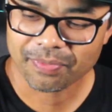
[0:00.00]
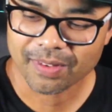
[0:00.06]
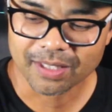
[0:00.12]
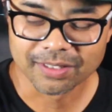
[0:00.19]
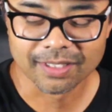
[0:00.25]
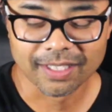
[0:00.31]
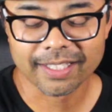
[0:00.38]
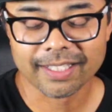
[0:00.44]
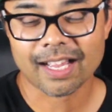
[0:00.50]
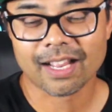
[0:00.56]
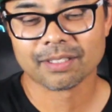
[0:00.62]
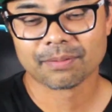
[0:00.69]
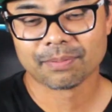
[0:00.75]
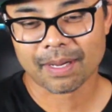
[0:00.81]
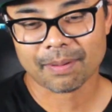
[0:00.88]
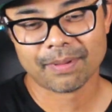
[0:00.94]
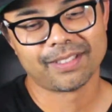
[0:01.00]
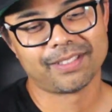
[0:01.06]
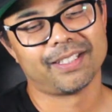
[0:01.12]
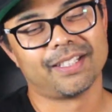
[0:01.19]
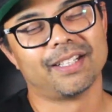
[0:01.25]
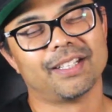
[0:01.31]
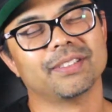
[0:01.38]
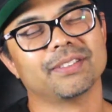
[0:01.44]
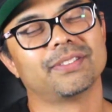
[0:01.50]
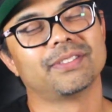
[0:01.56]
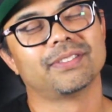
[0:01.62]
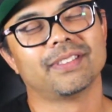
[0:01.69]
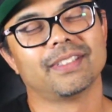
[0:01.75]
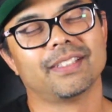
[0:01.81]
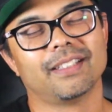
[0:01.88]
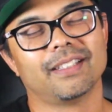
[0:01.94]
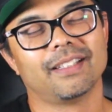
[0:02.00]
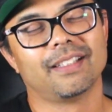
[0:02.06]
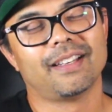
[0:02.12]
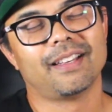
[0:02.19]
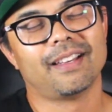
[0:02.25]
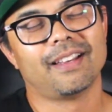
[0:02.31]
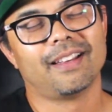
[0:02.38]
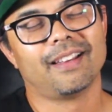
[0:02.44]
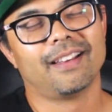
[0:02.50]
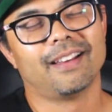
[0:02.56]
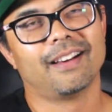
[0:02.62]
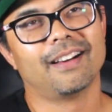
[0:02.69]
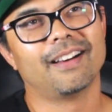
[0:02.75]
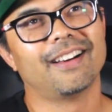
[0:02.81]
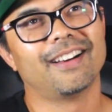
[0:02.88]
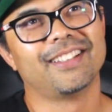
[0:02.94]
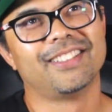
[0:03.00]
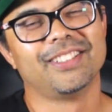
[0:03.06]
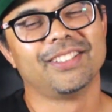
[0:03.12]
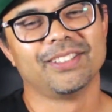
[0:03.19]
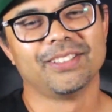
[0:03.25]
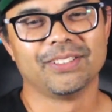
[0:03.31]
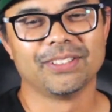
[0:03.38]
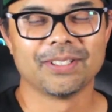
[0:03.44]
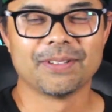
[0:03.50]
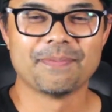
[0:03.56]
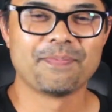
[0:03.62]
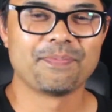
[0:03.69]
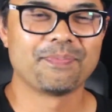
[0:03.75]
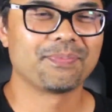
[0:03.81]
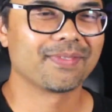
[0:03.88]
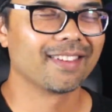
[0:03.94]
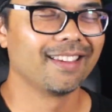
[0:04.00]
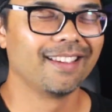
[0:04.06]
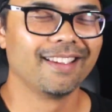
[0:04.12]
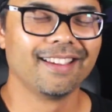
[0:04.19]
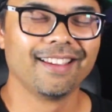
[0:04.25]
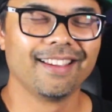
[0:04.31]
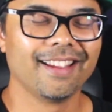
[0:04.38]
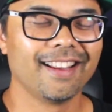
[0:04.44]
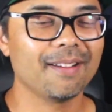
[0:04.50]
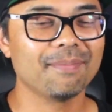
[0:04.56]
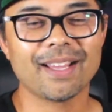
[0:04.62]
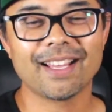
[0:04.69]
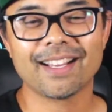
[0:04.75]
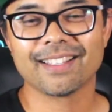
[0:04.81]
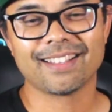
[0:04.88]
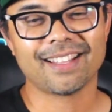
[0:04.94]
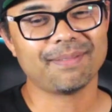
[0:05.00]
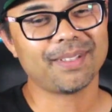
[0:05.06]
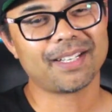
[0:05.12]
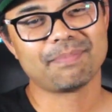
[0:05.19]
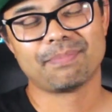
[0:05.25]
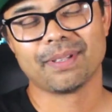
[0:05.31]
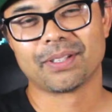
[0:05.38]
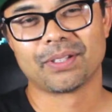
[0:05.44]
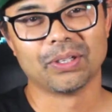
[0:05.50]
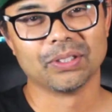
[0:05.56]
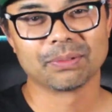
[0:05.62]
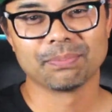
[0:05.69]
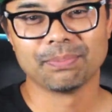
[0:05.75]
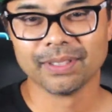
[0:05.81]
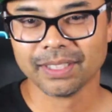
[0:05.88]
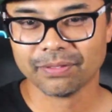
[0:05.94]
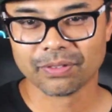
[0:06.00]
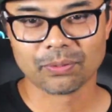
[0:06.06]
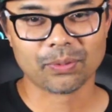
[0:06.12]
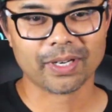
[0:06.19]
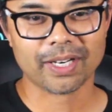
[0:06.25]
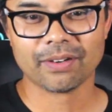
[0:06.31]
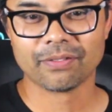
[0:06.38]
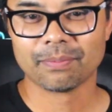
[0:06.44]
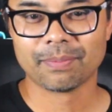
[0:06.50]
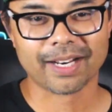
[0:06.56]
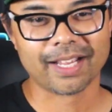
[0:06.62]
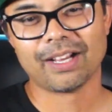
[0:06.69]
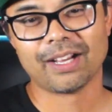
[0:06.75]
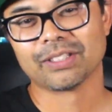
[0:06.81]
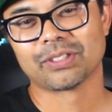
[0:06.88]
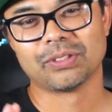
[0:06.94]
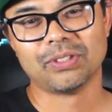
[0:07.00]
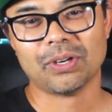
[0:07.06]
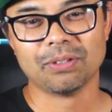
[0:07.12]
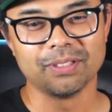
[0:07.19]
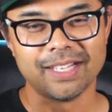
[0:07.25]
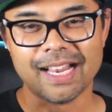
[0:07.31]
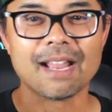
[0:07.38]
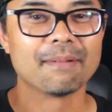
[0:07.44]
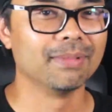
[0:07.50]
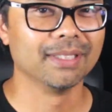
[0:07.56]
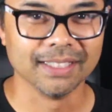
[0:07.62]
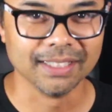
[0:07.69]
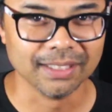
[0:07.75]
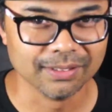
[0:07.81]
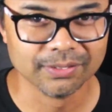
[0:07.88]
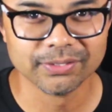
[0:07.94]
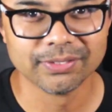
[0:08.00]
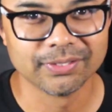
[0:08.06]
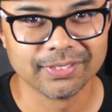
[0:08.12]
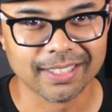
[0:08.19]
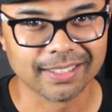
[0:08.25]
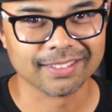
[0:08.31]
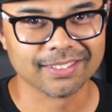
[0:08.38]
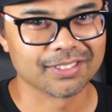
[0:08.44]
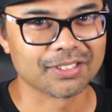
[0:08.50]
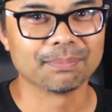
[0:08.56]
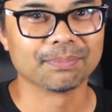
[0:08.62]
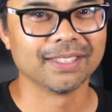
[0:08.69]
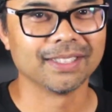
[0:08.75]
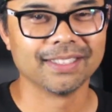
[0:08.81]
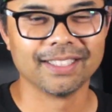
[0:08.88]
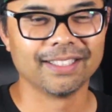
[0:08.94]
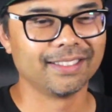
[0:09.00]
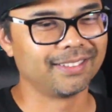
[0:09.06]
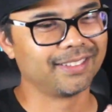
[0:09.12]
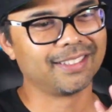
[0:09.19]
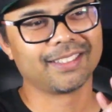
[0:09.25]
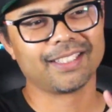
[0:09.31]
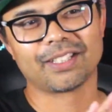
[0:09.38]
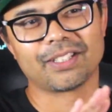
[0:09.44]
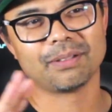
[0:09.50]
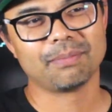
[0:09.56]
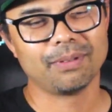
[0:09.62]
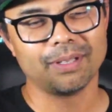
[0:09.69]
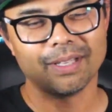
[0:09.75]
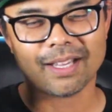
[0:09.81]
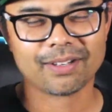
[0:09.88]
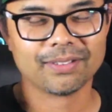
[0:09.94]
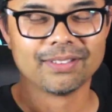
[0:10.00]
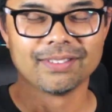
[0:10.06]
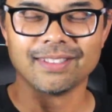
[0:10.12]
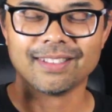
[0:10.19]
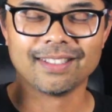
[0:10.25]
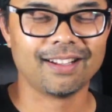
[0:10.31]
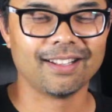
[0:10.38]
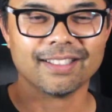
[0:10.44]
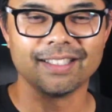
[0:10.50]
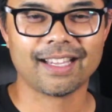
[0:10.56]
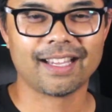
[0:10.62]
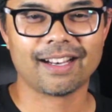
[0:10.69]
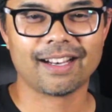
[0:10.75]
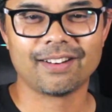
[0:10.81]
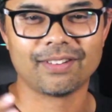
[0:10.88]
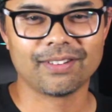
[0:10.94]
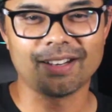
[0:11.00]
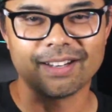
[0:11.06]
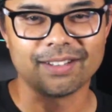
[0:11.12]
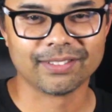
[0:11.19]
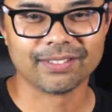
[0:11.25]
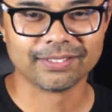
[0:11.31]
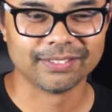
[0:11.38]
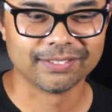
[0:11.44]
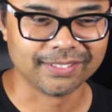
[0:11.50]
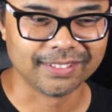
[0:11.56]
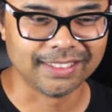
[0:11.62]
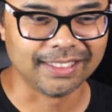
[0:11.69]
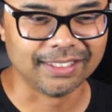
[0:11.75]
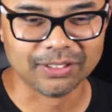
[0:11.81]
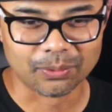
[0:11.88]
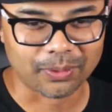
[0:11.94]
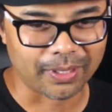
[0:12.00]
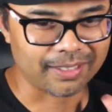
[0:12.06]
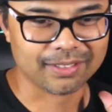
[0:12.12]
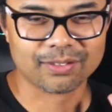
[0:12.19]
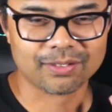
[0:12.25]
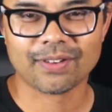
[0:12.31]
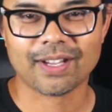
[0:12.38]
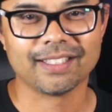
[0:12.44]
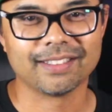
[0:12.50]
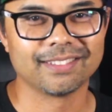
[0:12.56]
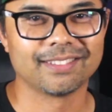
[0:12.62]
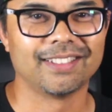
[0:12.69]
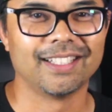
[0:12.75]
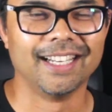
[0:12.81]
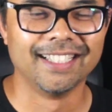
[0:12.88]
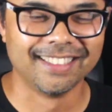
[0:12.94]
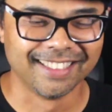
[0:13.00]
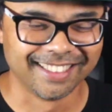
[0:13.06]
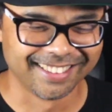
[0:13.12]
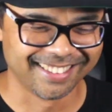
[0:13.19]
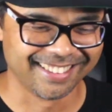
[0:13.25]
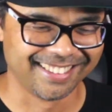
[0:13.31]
Was laying down, I was by myself. Oh, dude. And I'm not a big ghost believer, whatever, but I also don't not believe that there's something there. It could be, all of that. I don't, either way, it's fine, right?